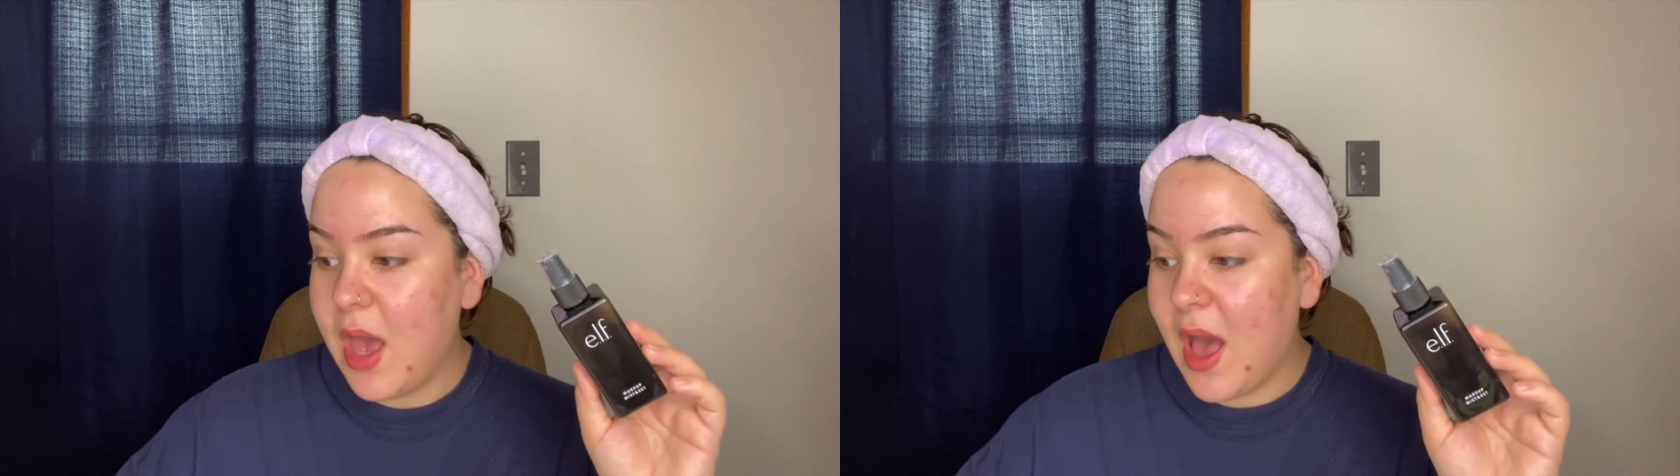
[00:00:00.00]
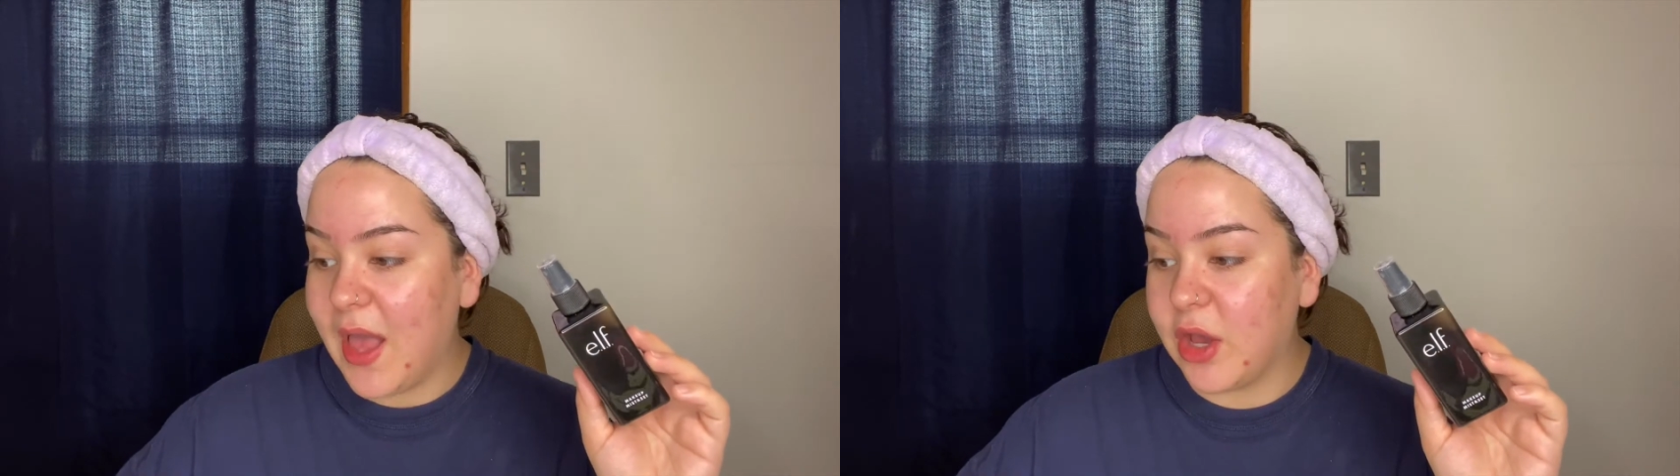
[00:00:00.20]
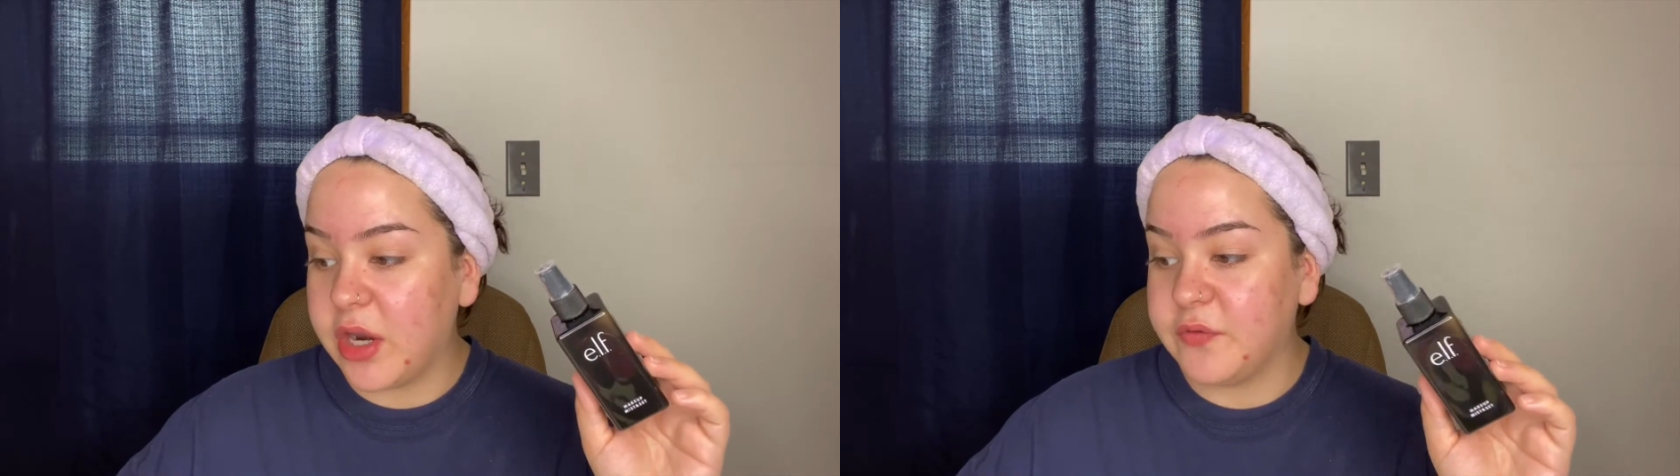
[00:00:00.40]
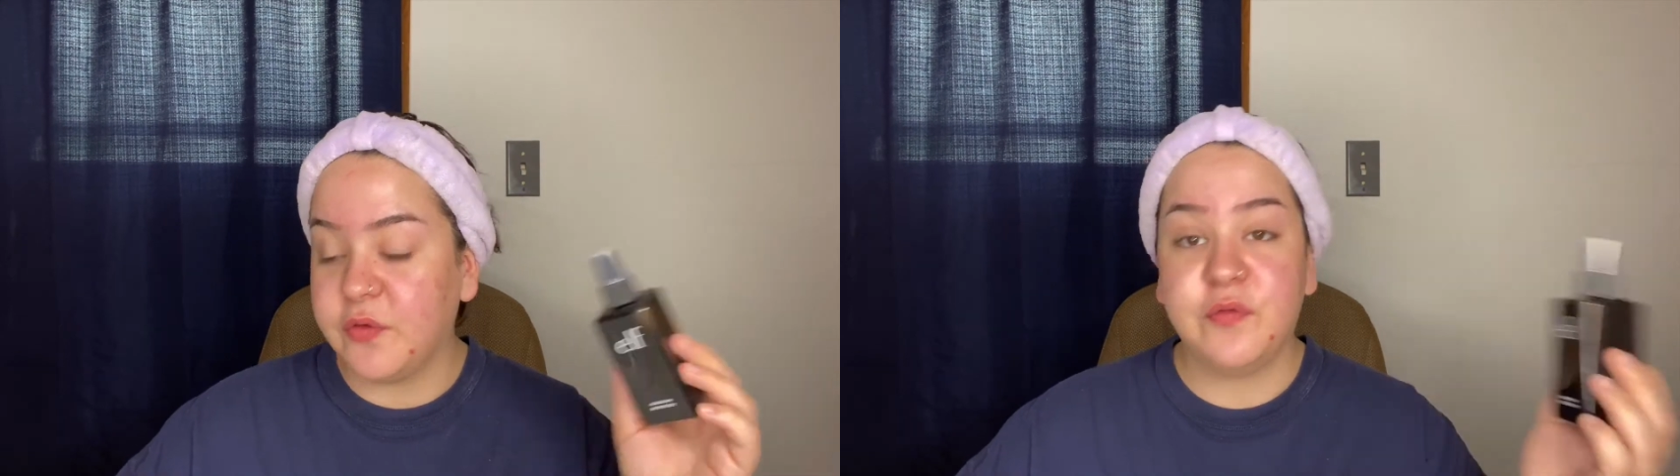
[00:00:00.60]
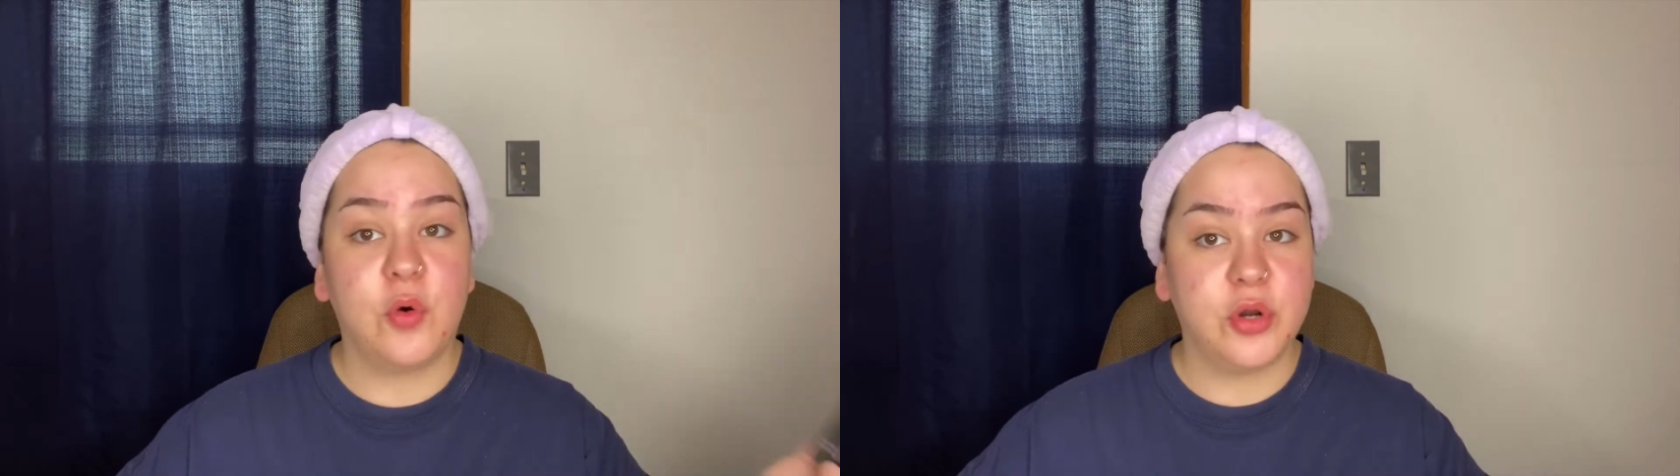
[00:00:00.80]
I got it for
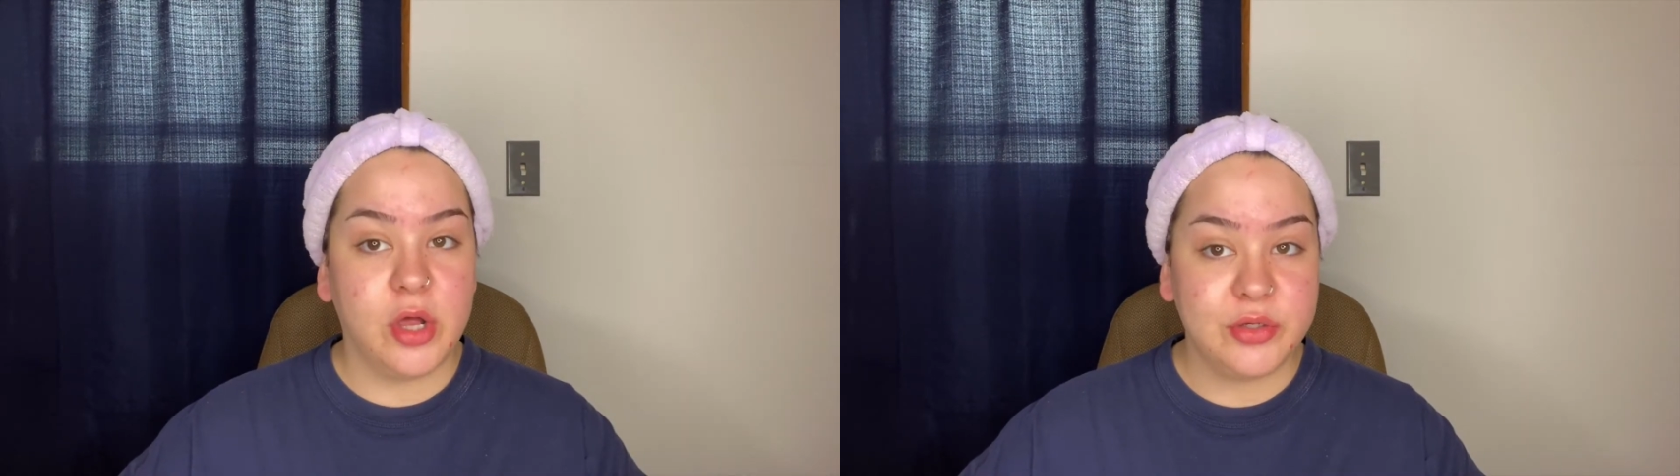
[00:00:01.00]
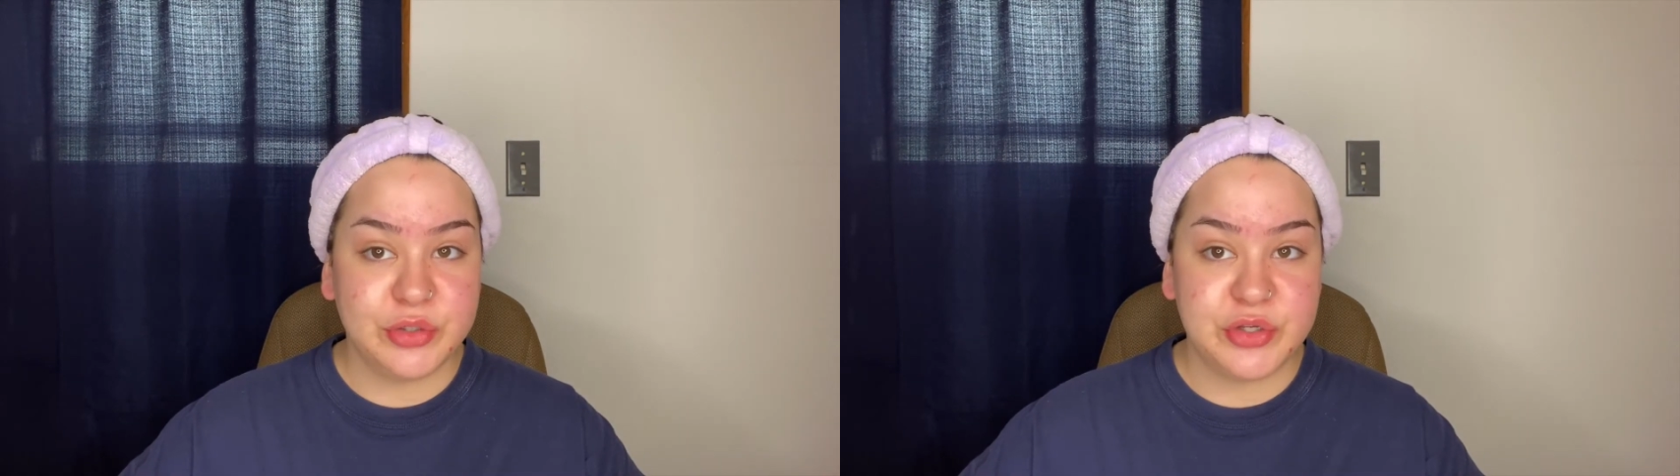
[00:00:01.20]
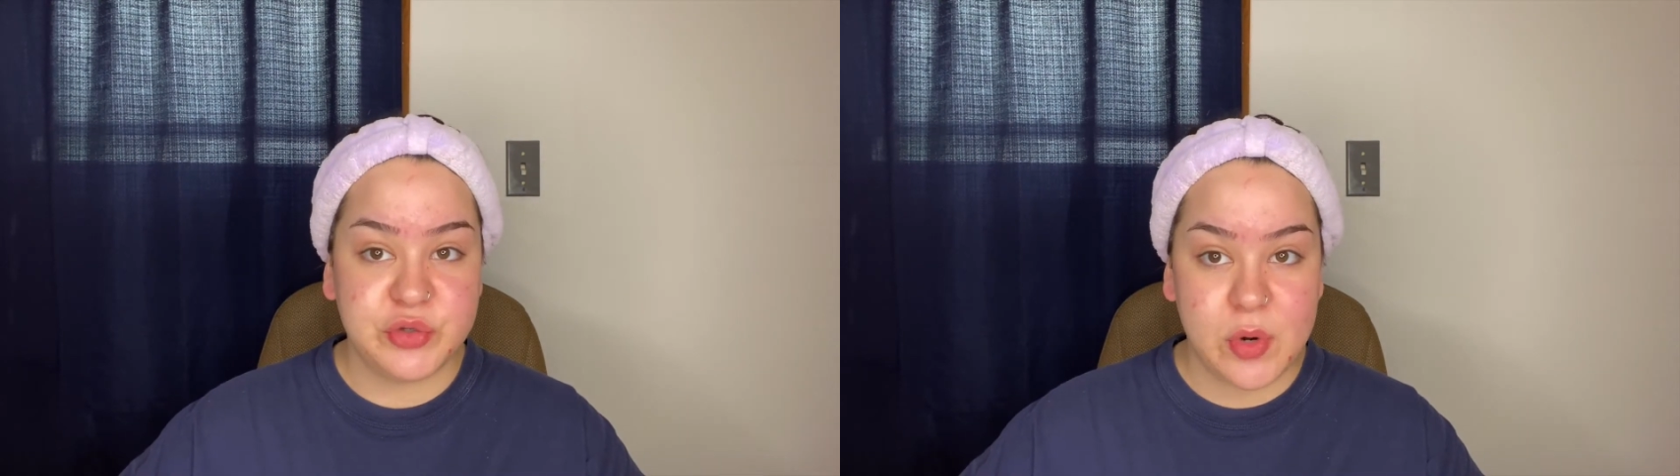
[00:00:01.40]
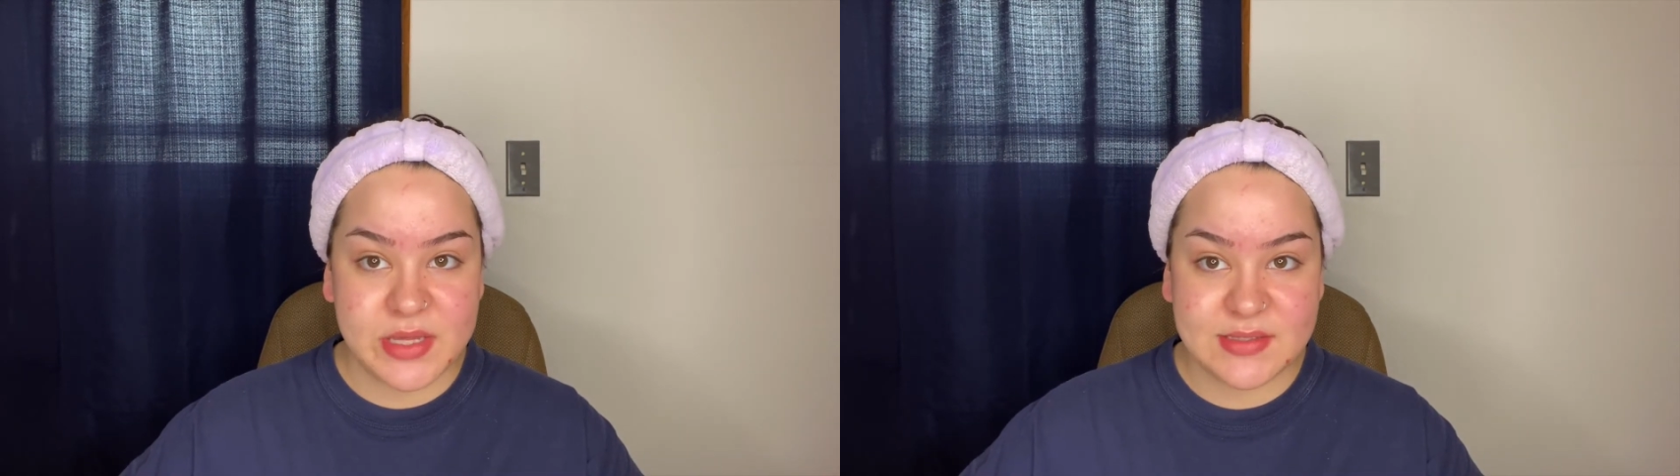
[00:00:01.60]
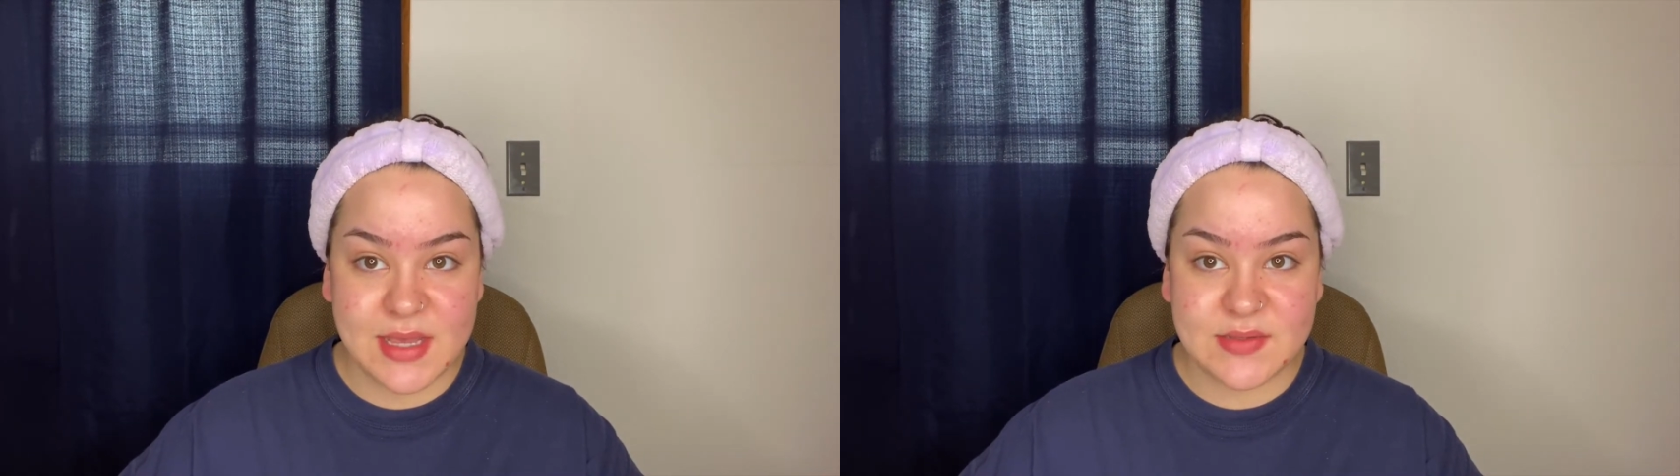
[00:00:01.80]

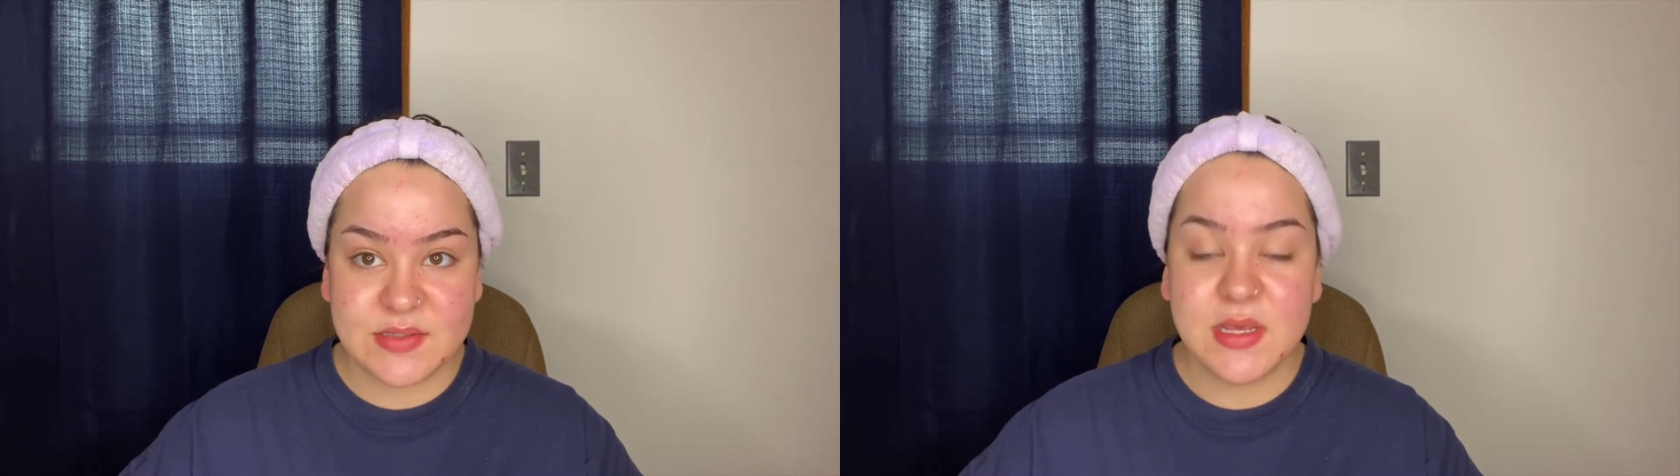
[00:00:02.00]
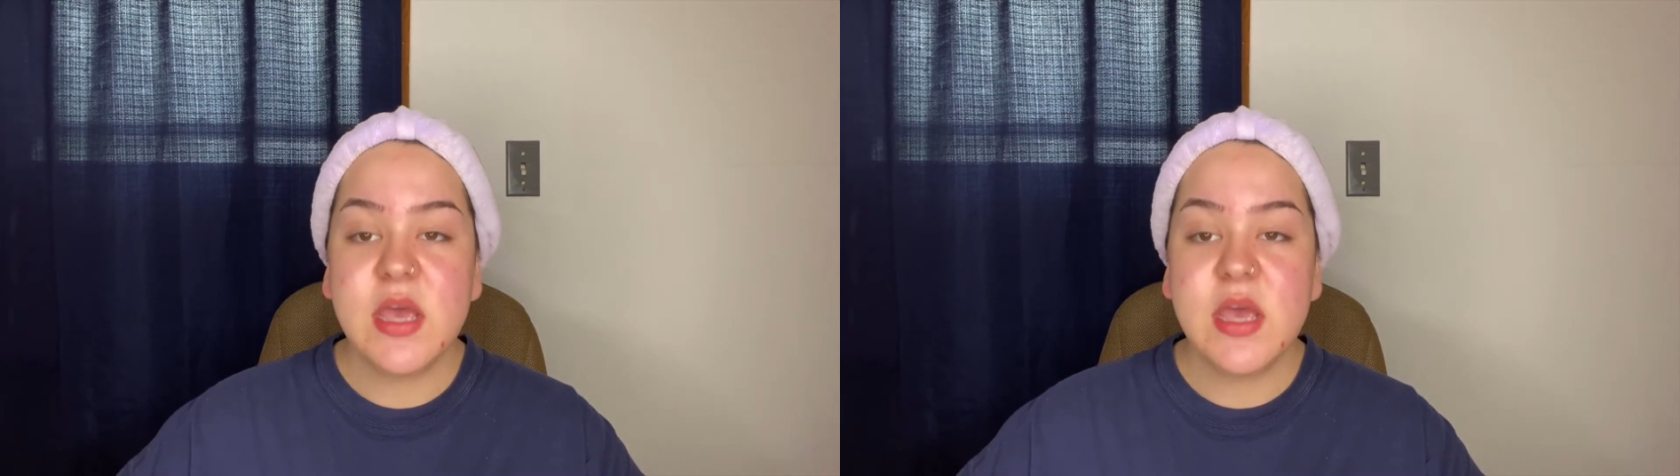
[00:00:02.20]
$4.20.